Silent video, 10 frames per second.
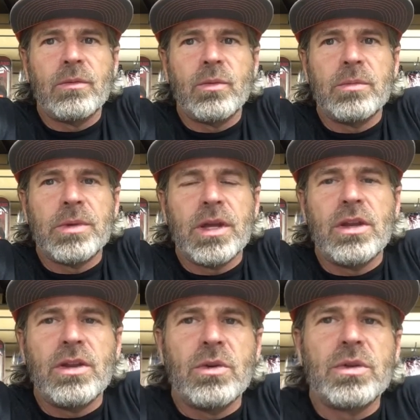would be a
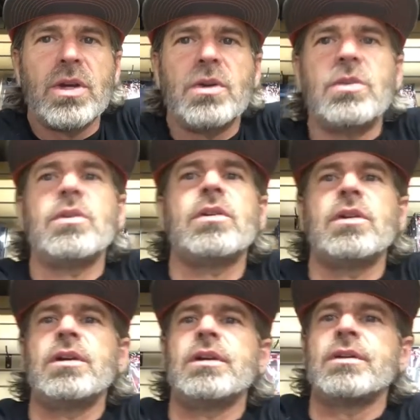no-go,
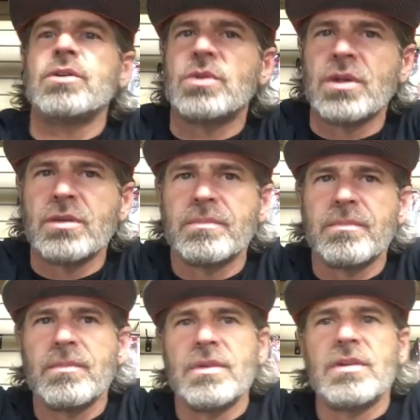you could
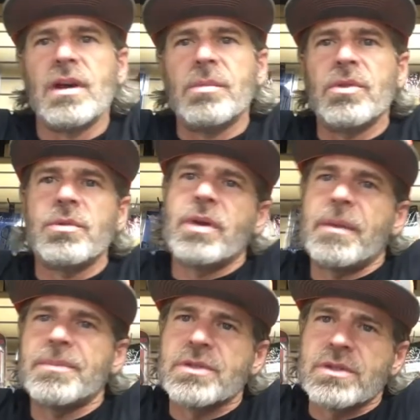double the
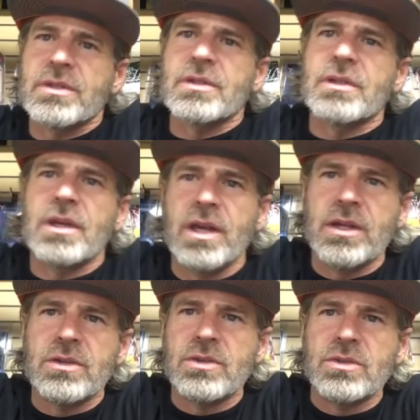reps
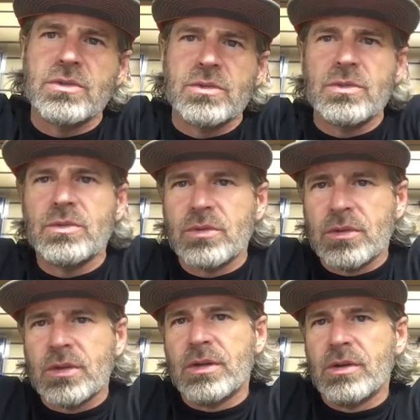and do
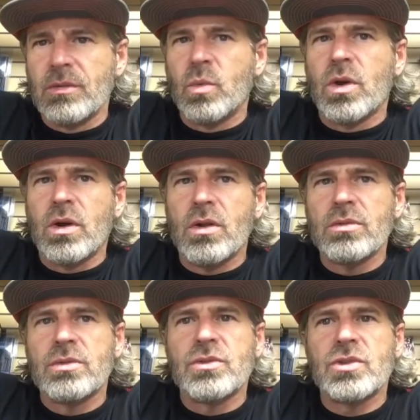
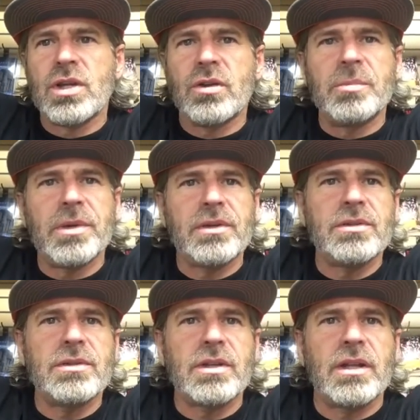wall cherry
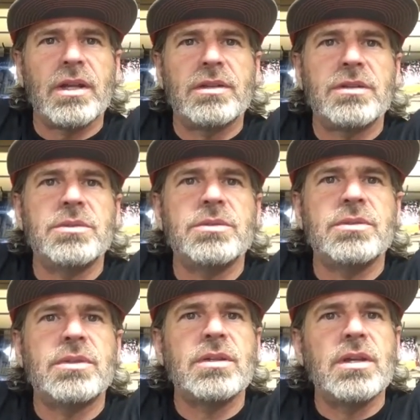pickers. I like those.